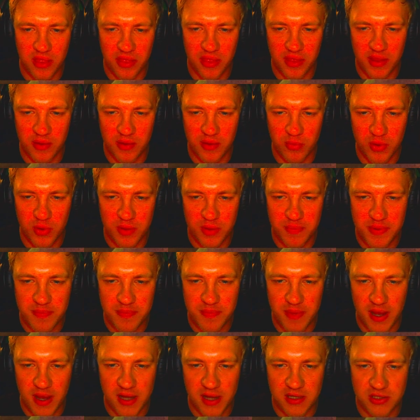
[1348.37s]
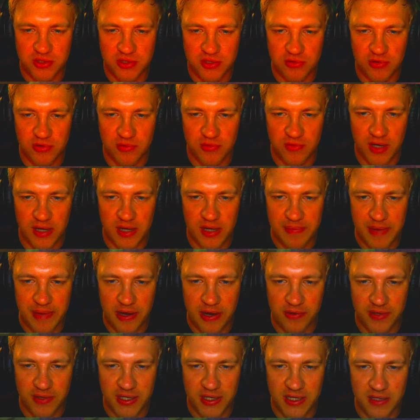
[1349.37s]
It wouldn't be bad to do it right
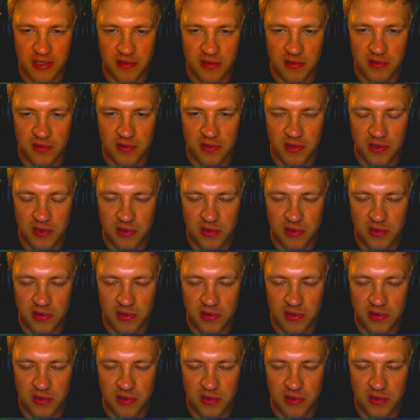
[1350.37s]
about here.